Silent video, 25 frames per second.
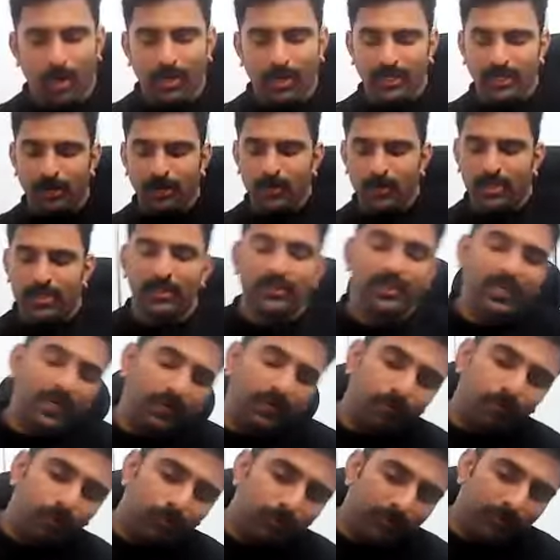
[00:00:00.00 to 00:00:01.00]
whatever
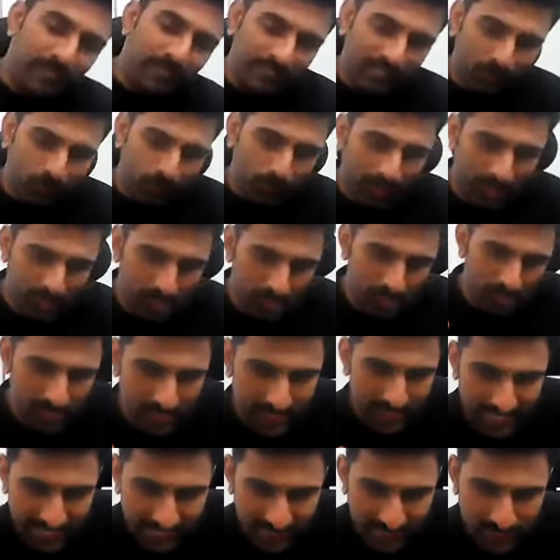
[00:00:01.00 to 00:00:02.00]
the movement that we are
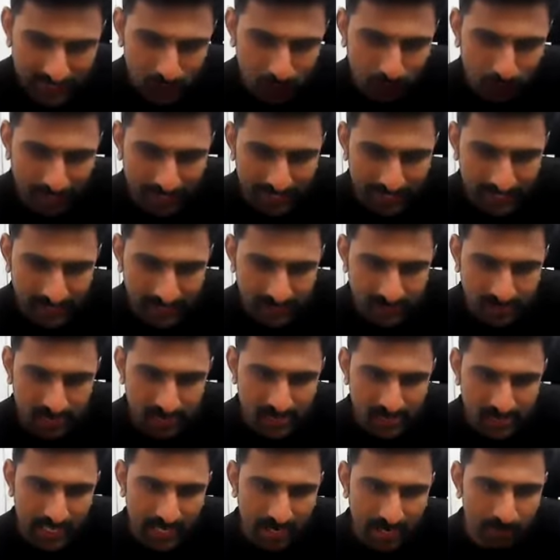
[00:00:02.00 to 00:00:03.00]
learning in these five days
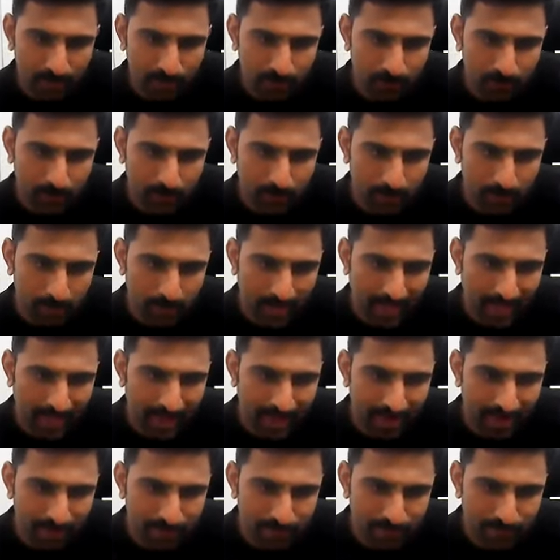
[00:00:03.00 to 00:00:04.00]
is derived from
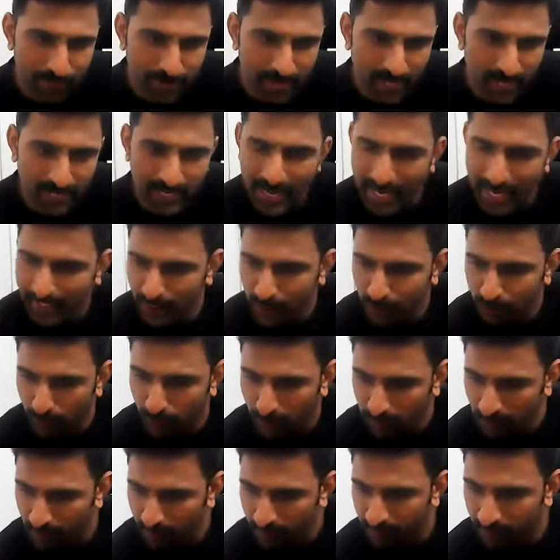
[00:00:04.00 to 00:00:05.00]
every dance
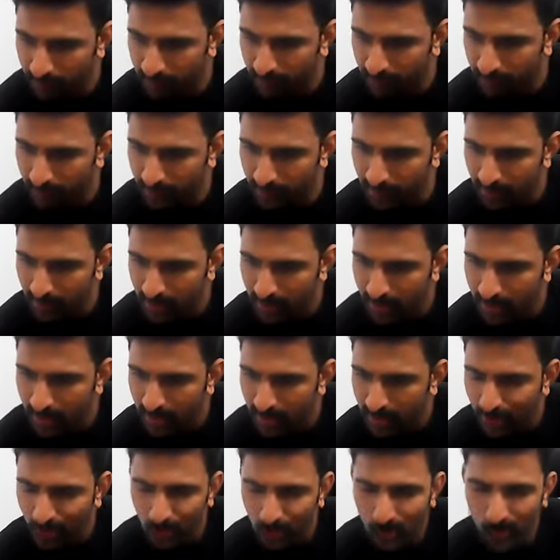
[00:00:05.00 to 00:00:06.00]
form,
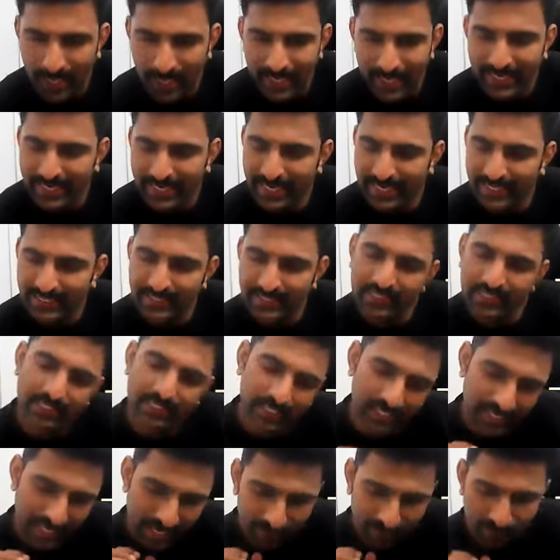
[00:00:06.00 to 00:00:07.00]
where it
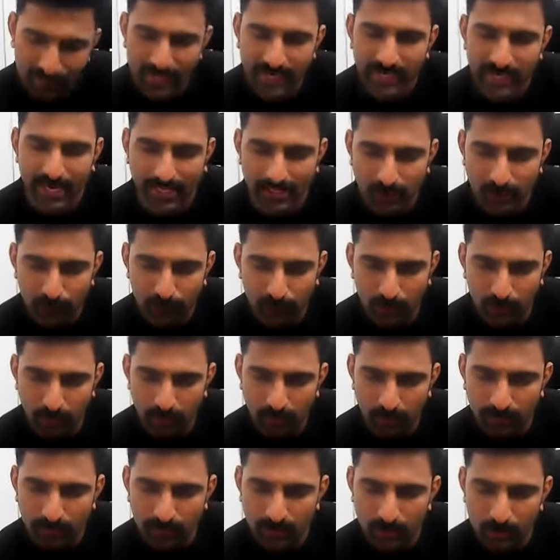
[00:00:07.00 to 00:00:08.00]
exists in every dance
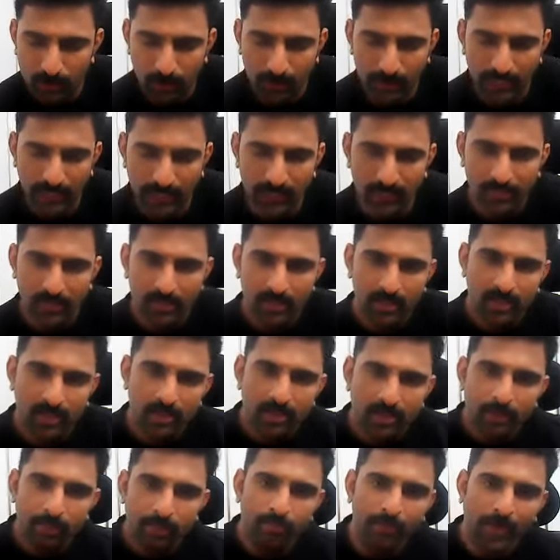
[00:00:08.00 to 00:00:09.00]
form, so that
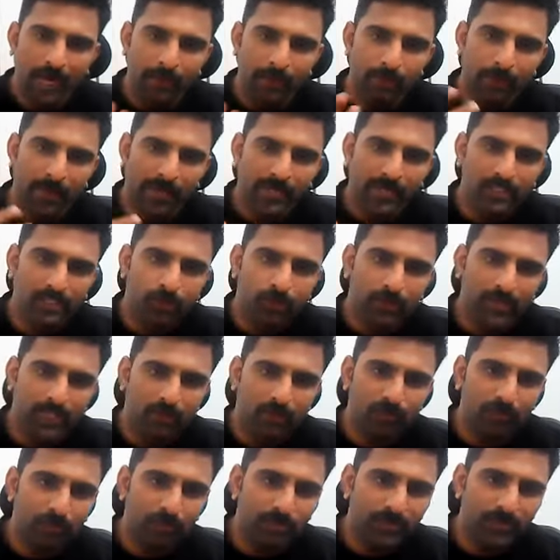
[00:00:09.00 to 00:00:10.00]
my
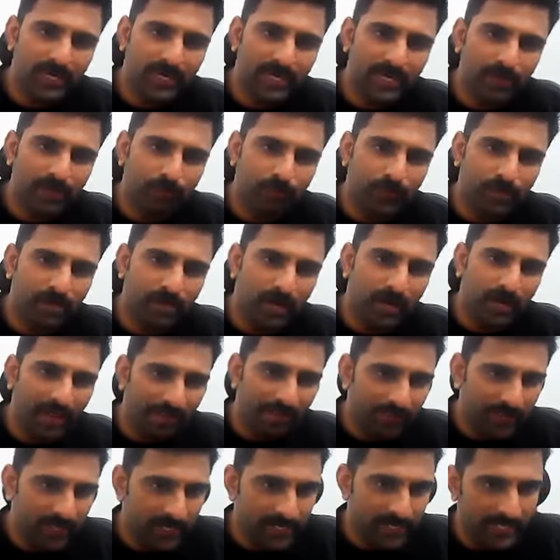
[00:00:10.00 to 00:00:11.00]
participants will be ready for
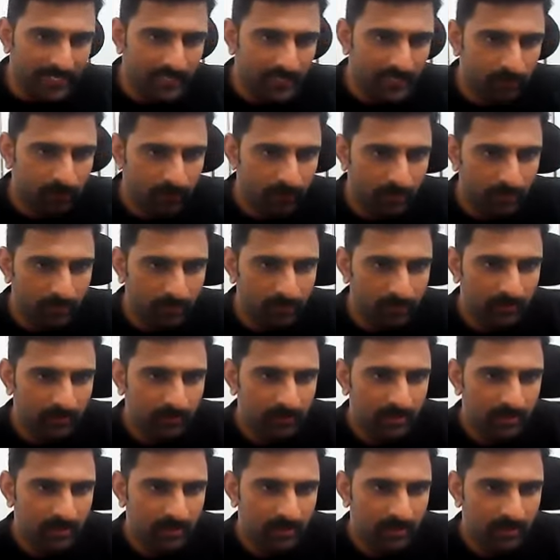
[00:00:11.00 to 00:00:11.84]
every dance form